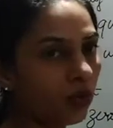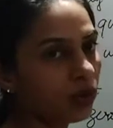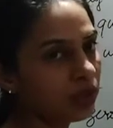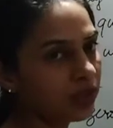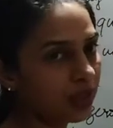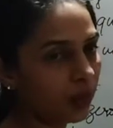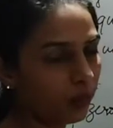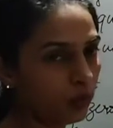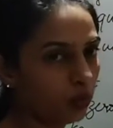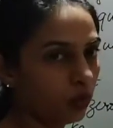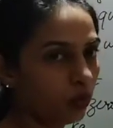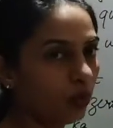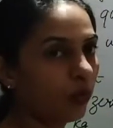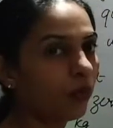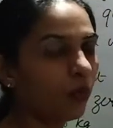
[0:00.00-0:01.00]
W,
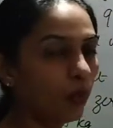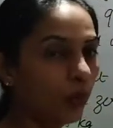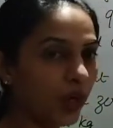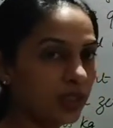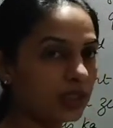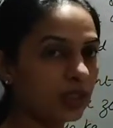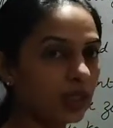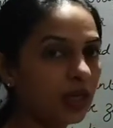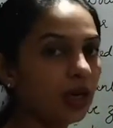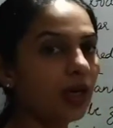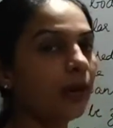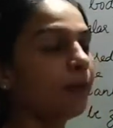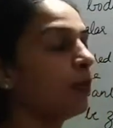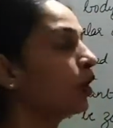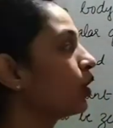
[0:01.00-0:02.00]
weight,
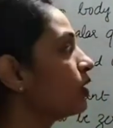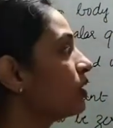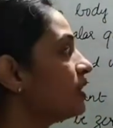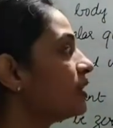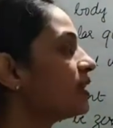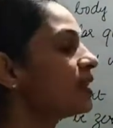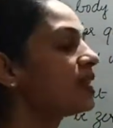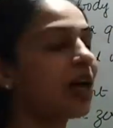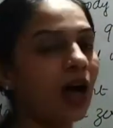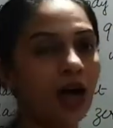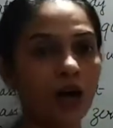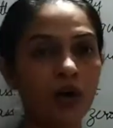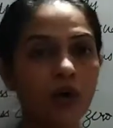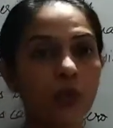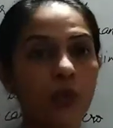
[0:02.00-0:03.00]
because this is
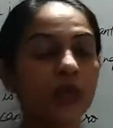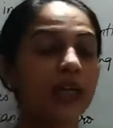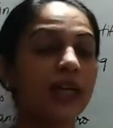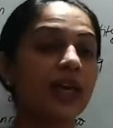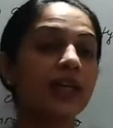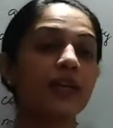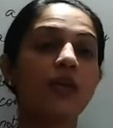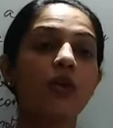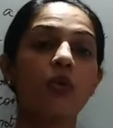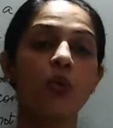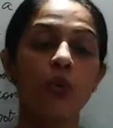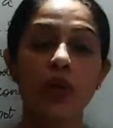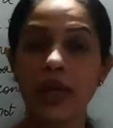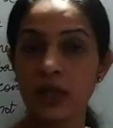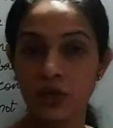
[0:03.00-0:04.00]
how we get the
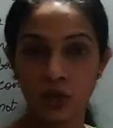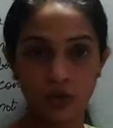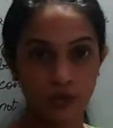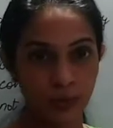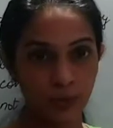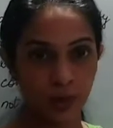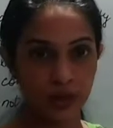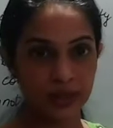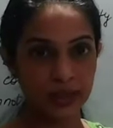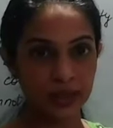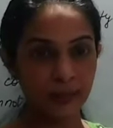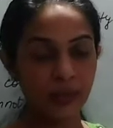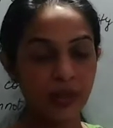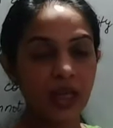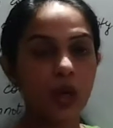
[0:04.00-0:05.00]
weight of a body.
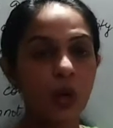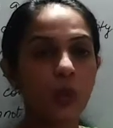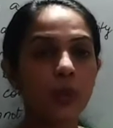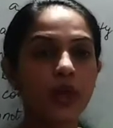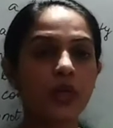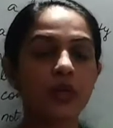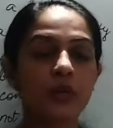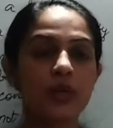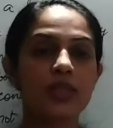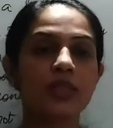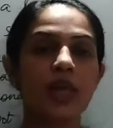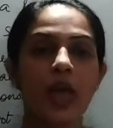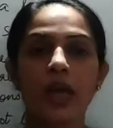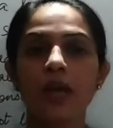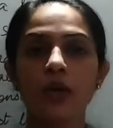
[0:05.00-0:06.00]
When you
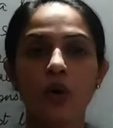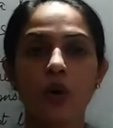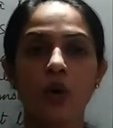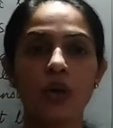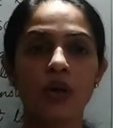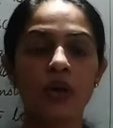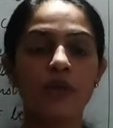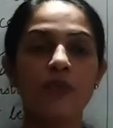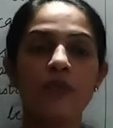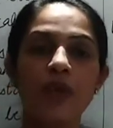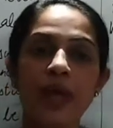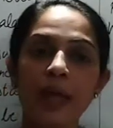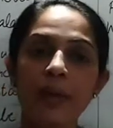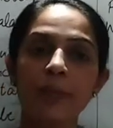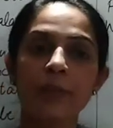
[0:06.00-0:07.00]
stand on a
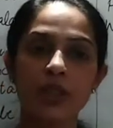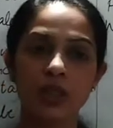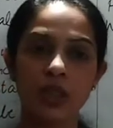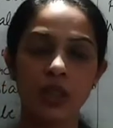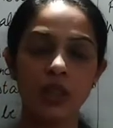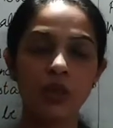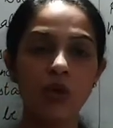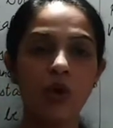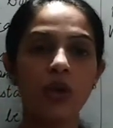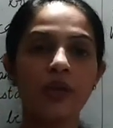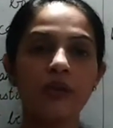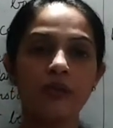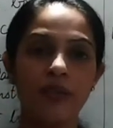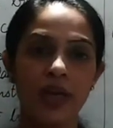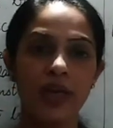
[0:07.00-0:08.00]
weighing machine, on a
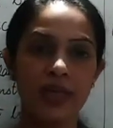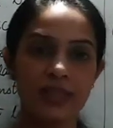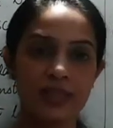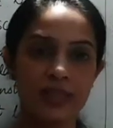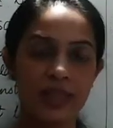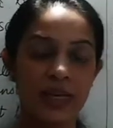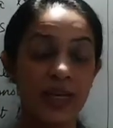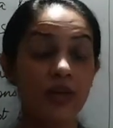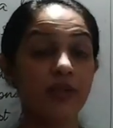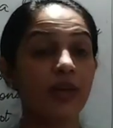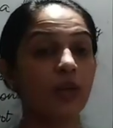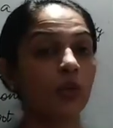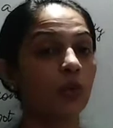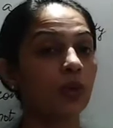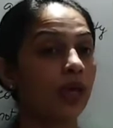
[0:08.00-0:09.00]
weighing scale, when
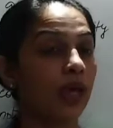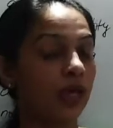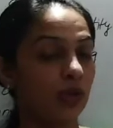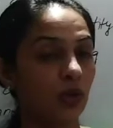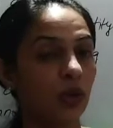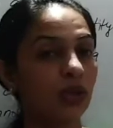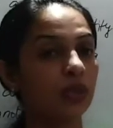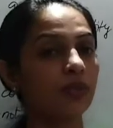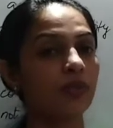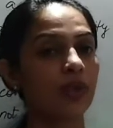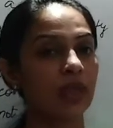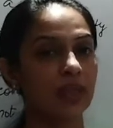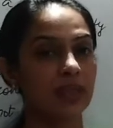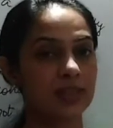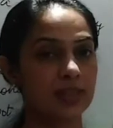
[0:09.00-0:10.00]
you get on a
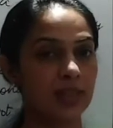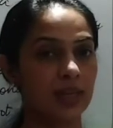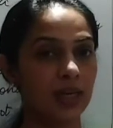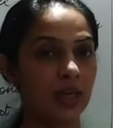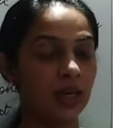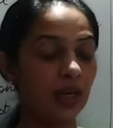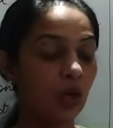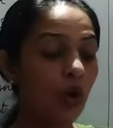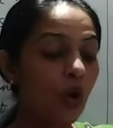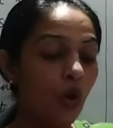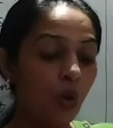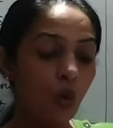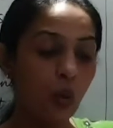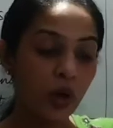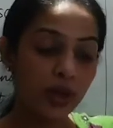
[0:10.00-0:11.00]
weighing scale,
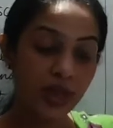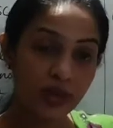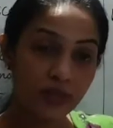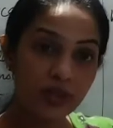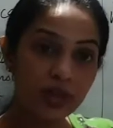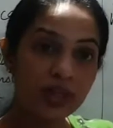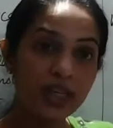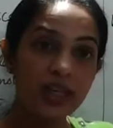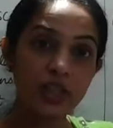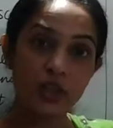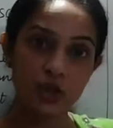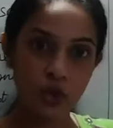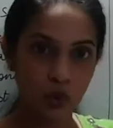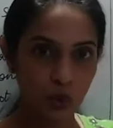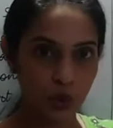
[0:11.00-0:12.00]
whatever it
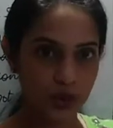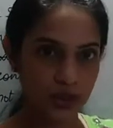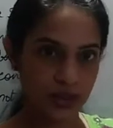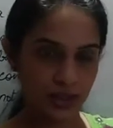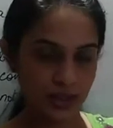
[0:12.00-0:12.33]
shows